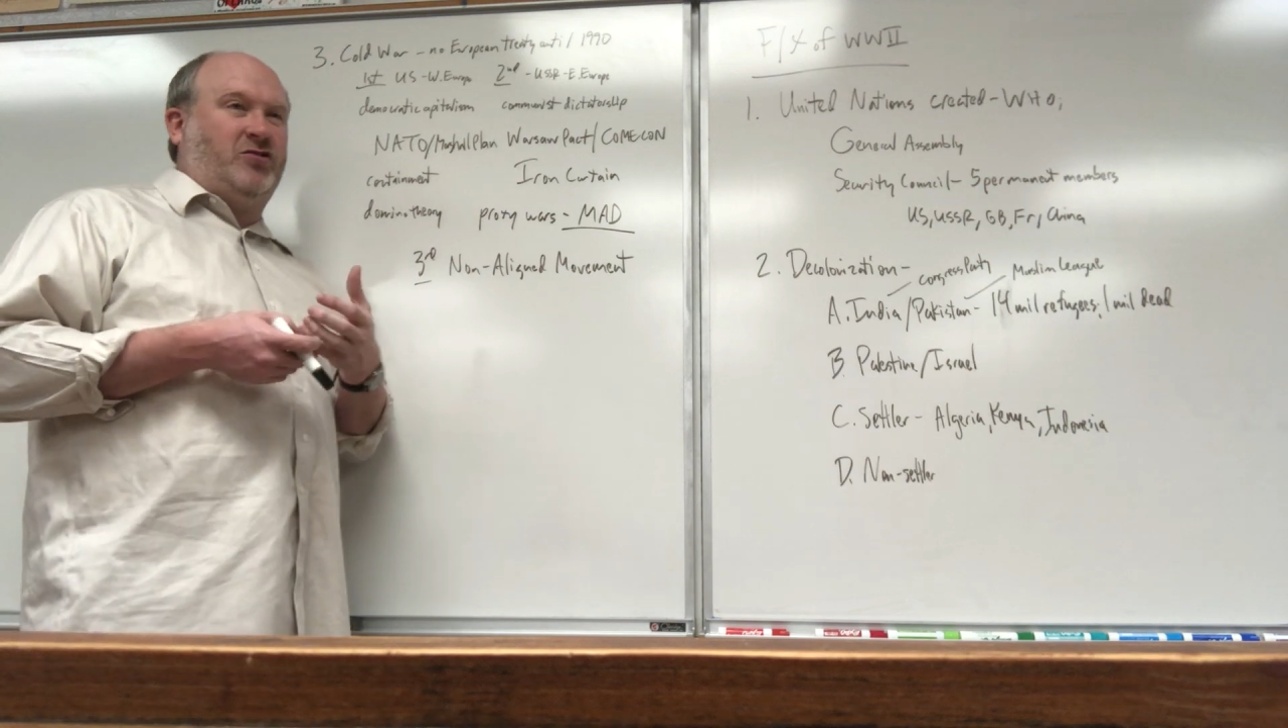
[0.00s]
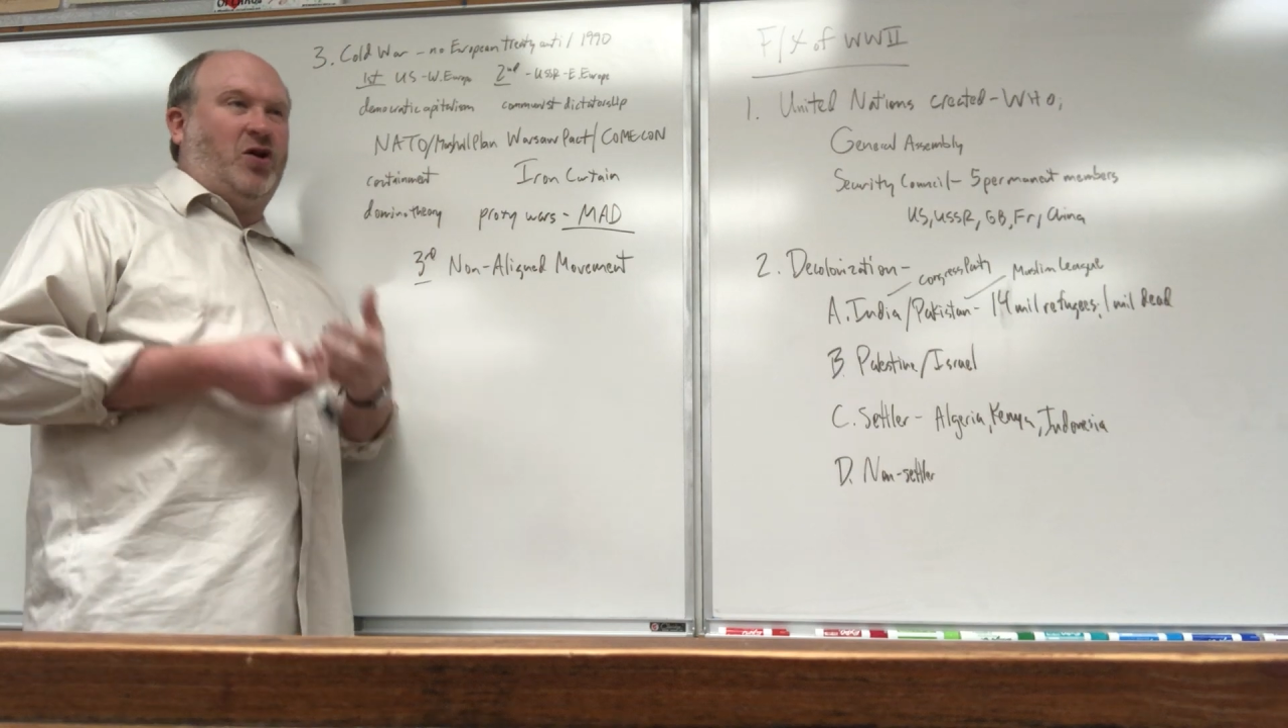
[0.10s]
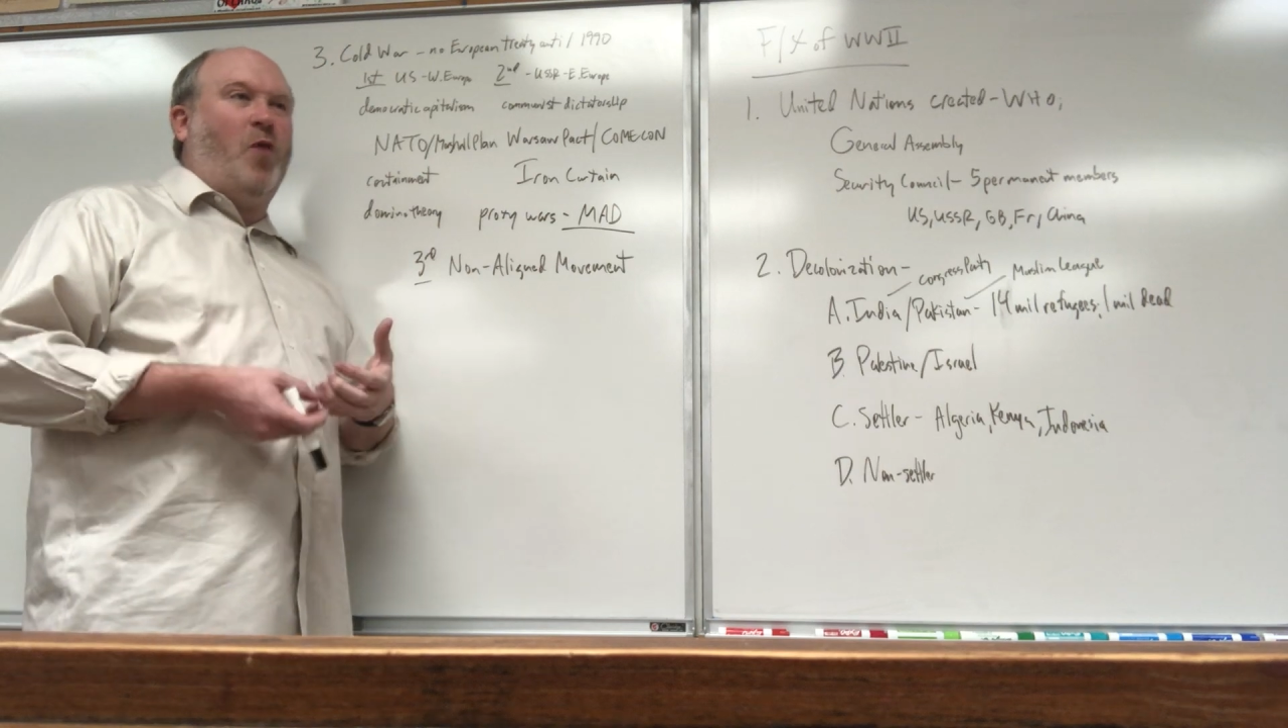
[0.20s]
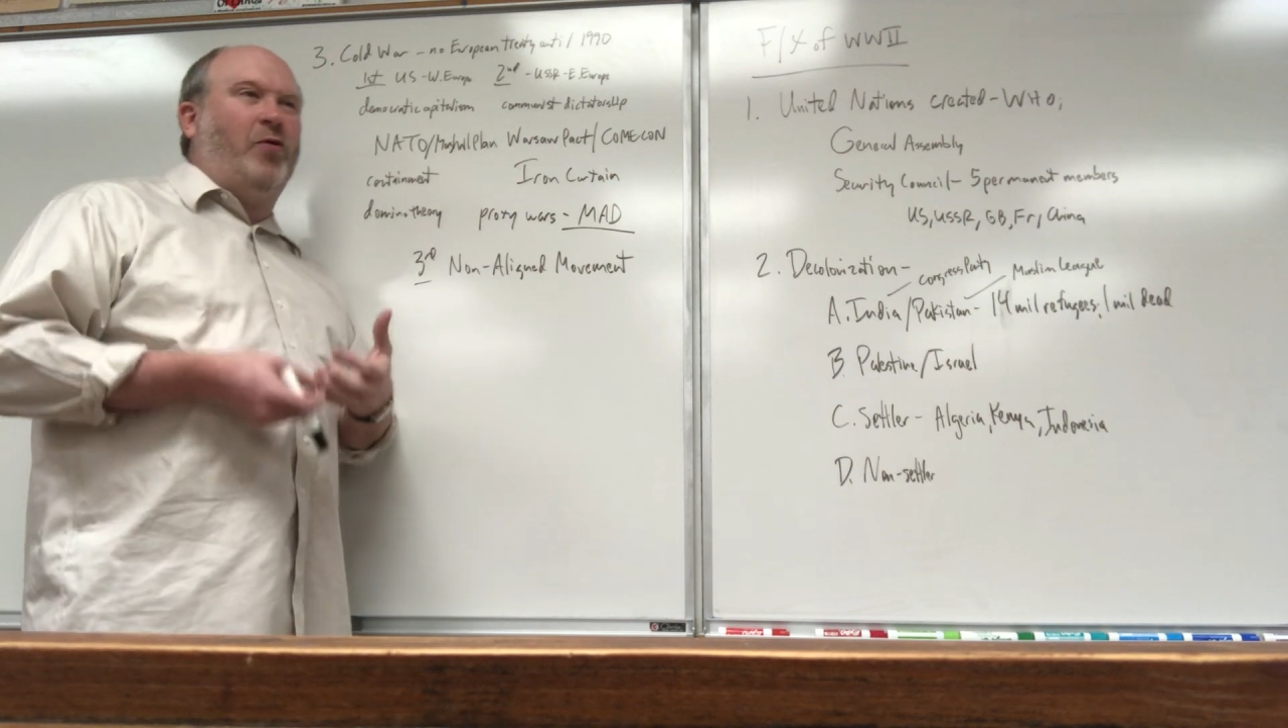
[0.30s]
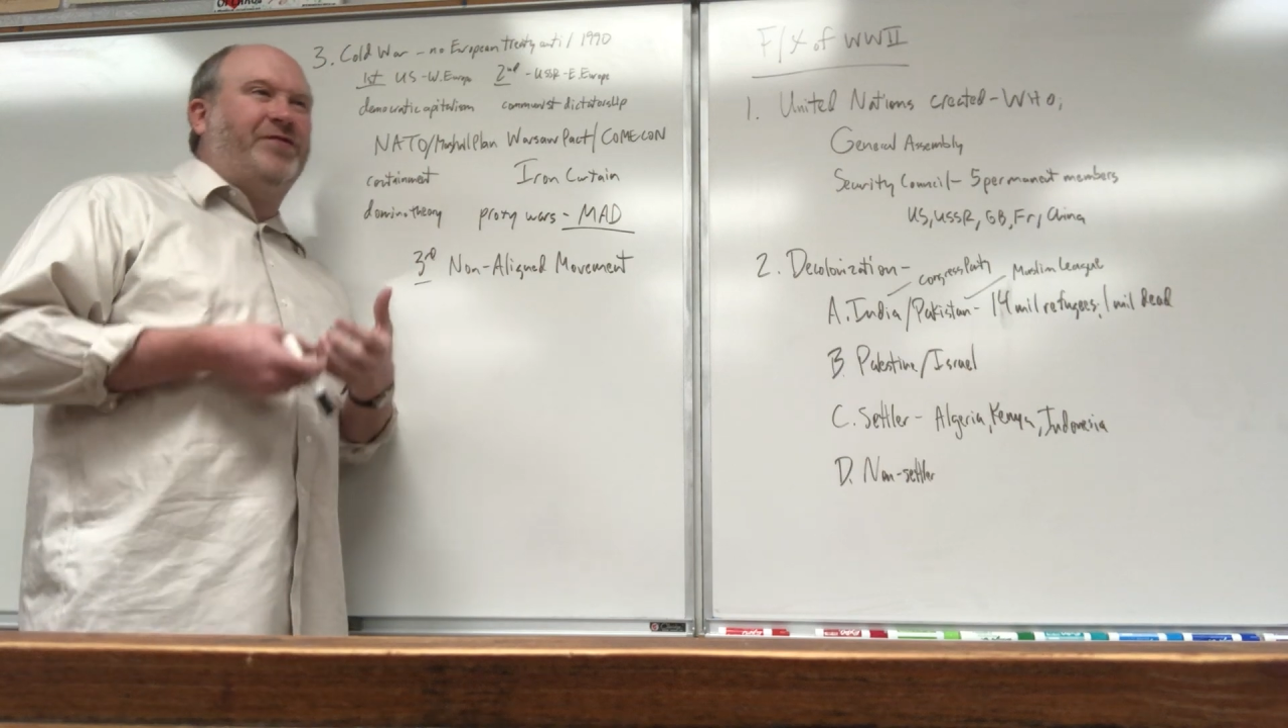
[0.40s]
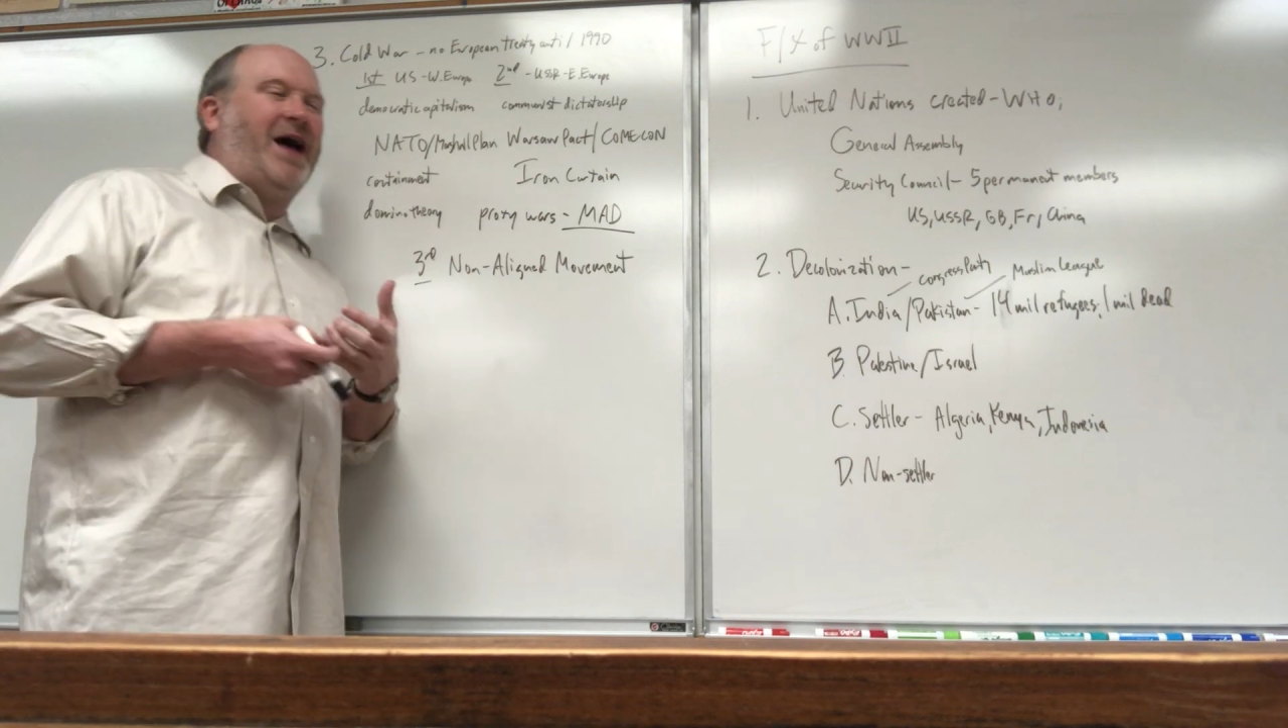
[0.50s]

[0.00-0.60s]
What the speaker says: global